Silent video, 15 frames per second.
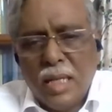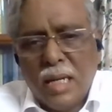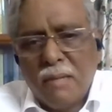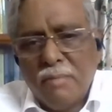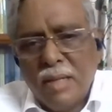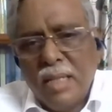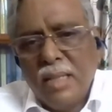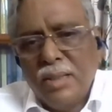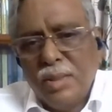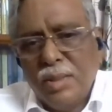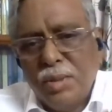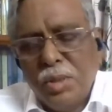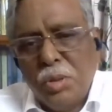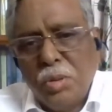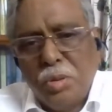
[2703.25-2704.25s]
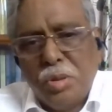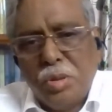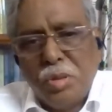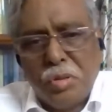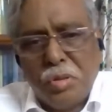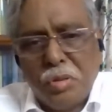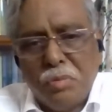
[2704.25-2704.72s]
there are various
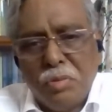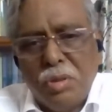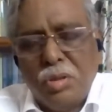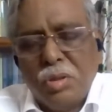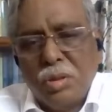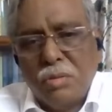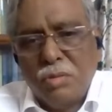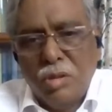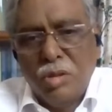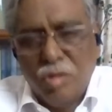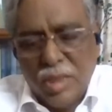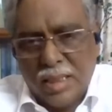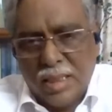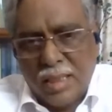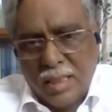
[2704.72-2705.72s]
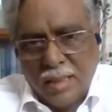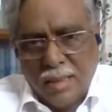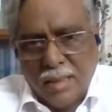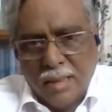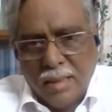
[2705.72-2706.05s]
institutions through which we do it.